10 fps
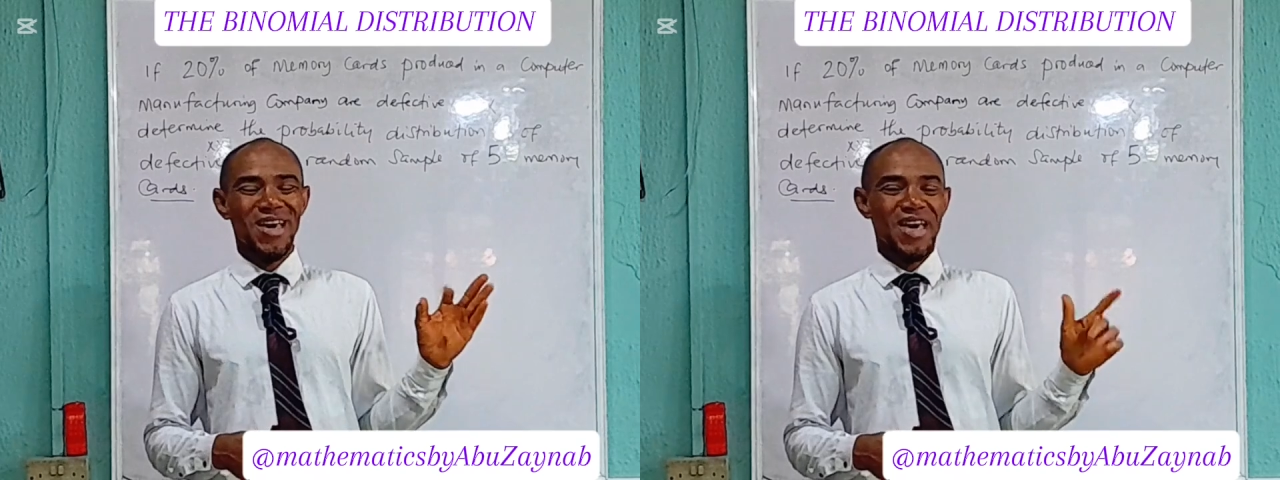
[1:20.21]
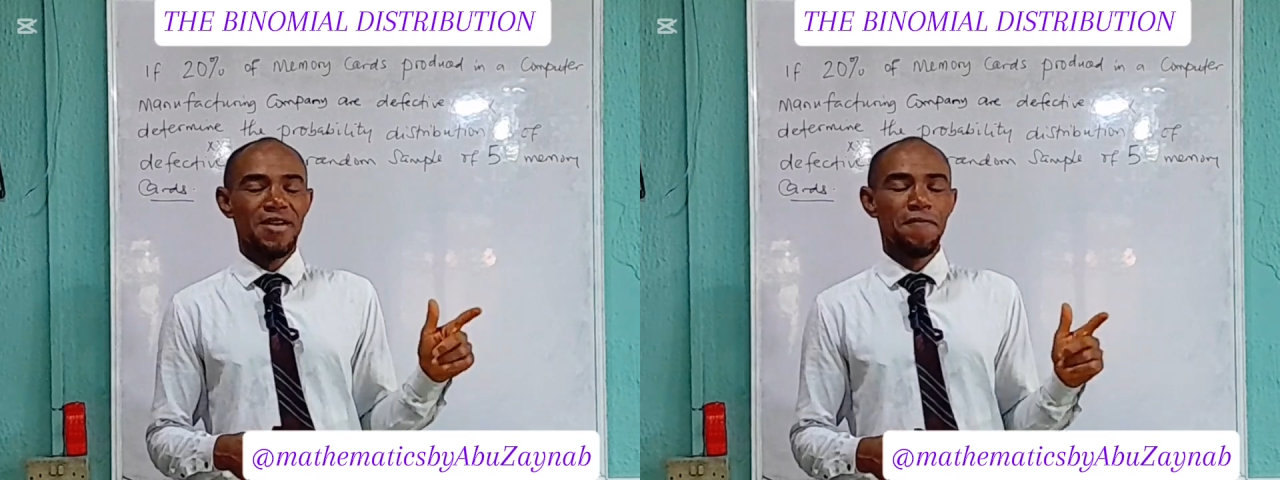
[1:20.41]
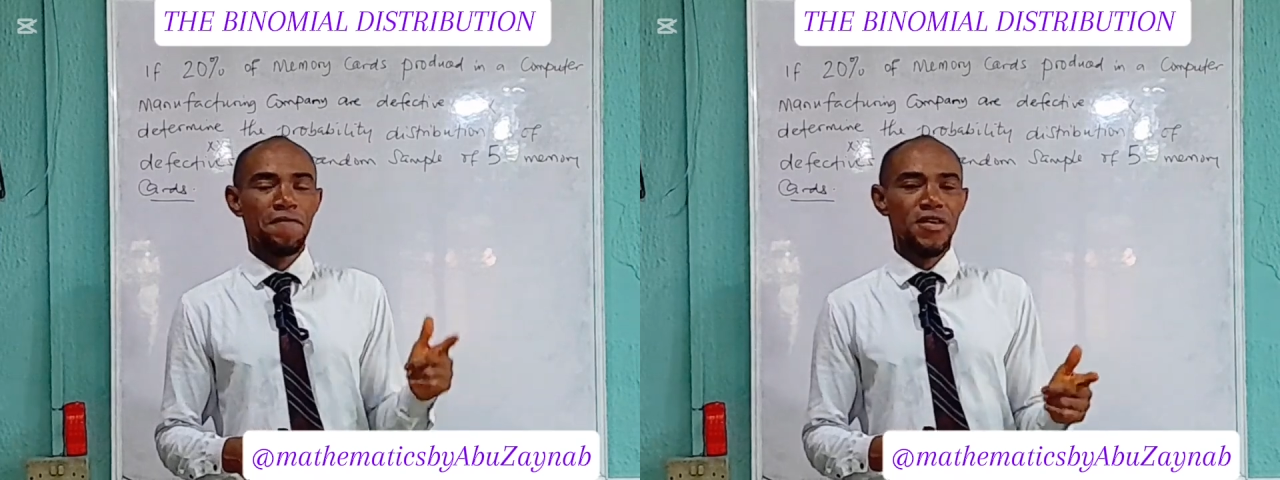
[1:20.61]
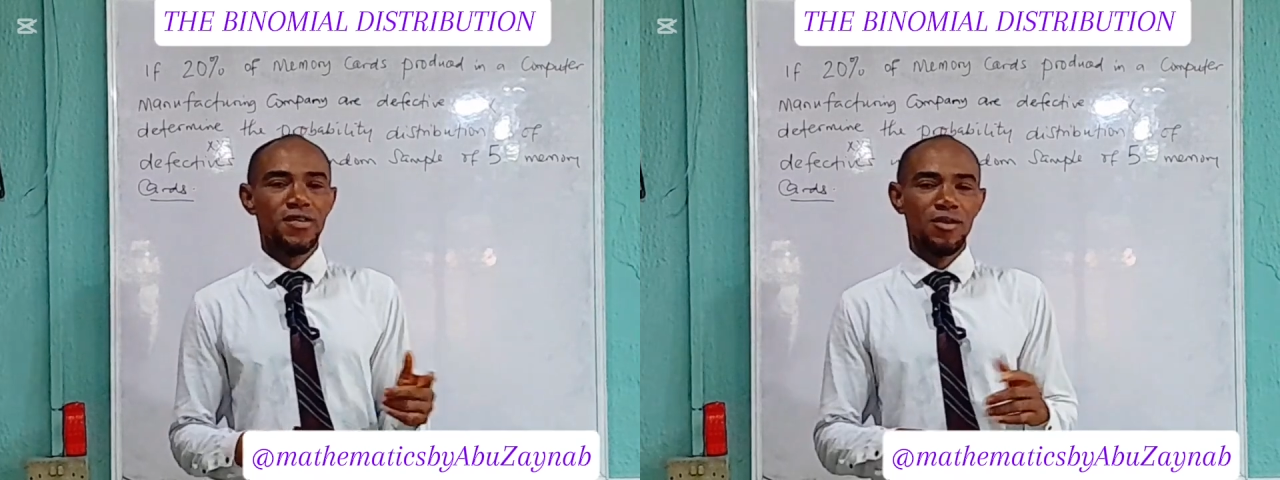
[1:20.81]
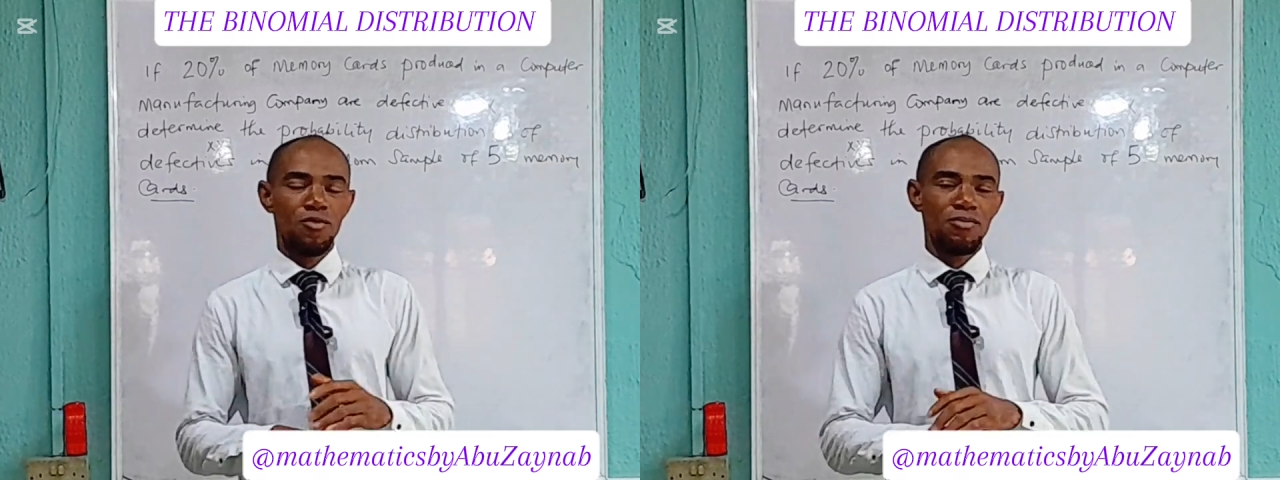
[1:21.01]
n
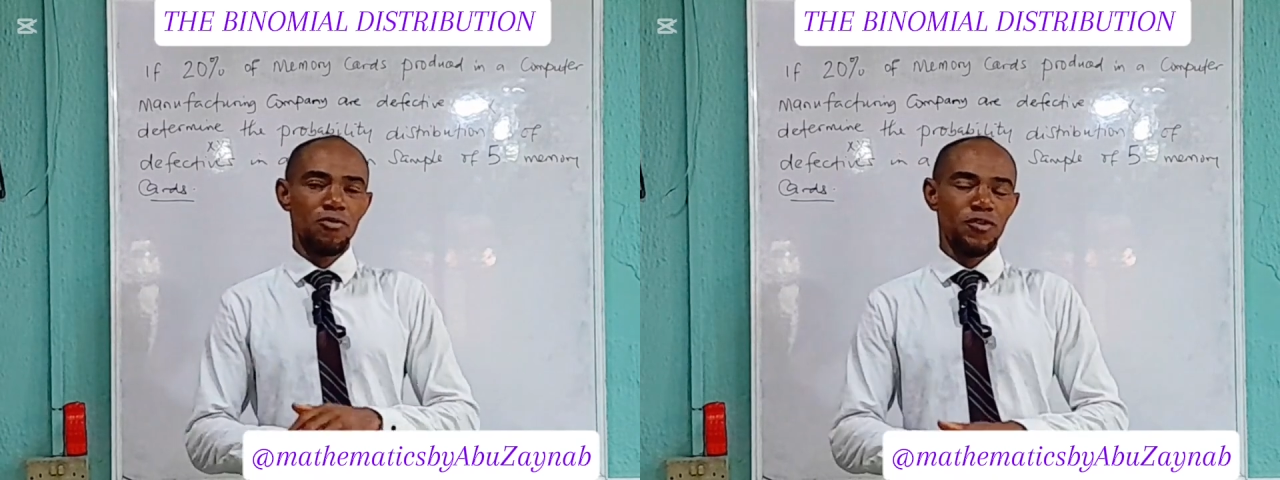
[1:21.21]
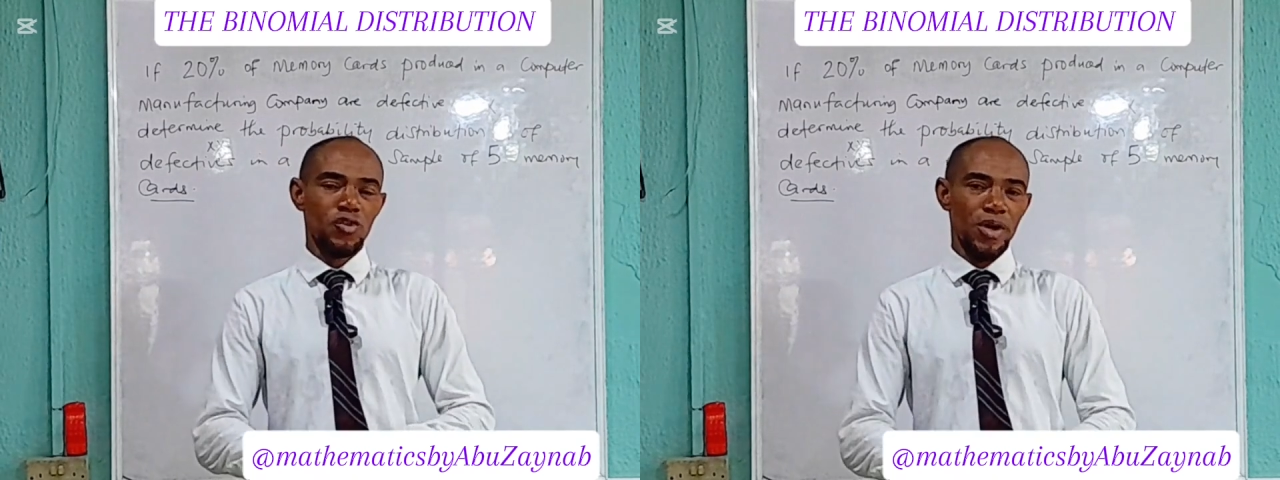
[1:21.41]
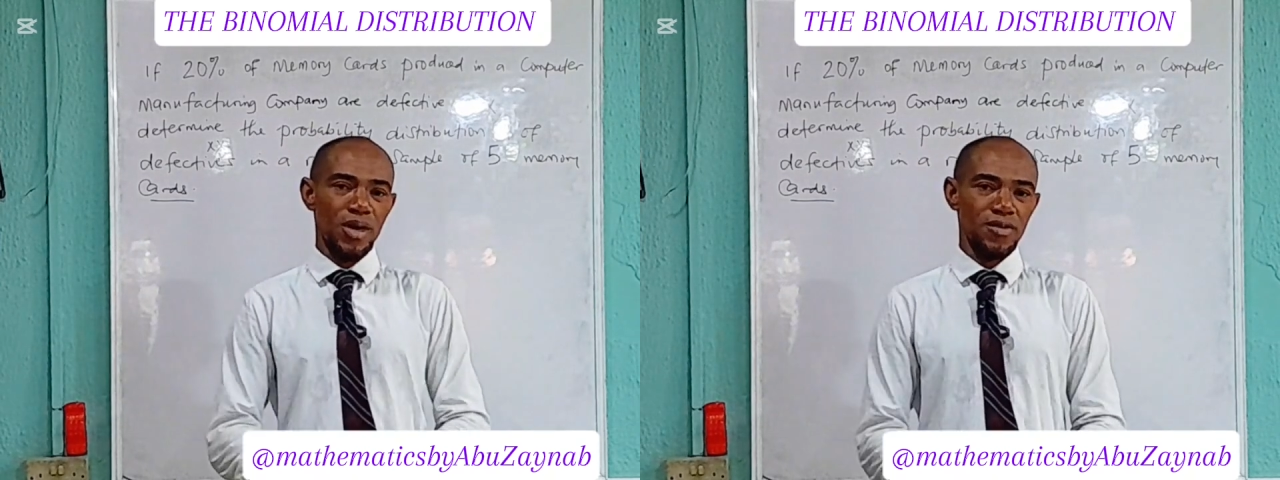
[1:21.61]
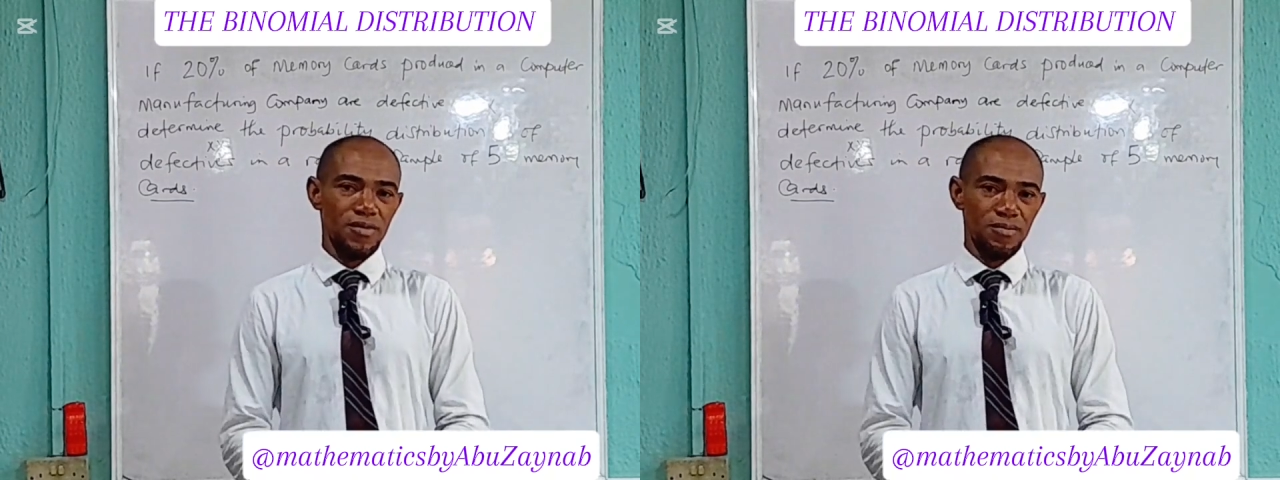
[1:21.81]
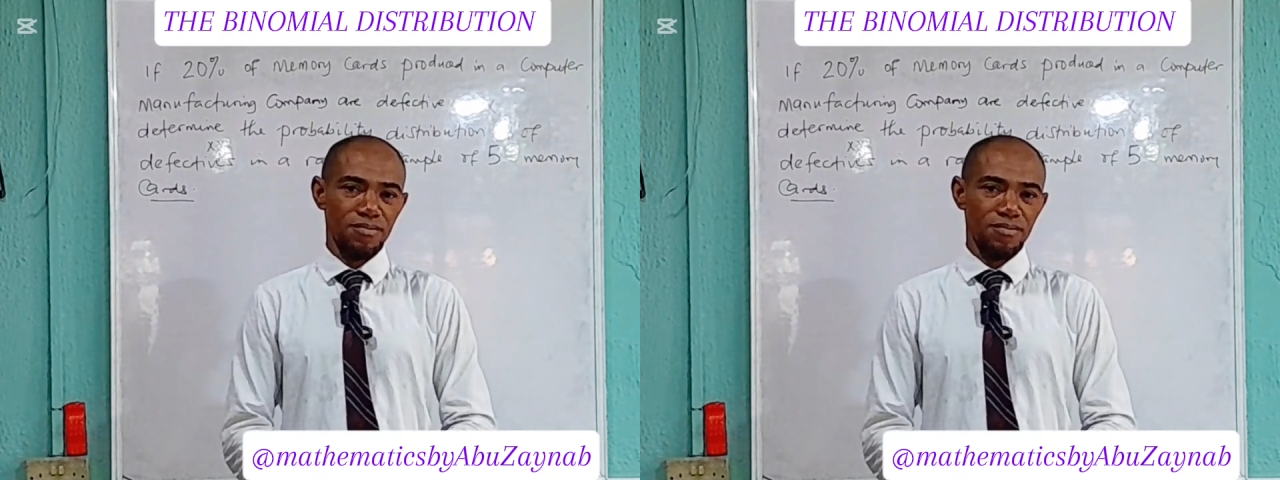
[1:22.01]
fixed number of trials,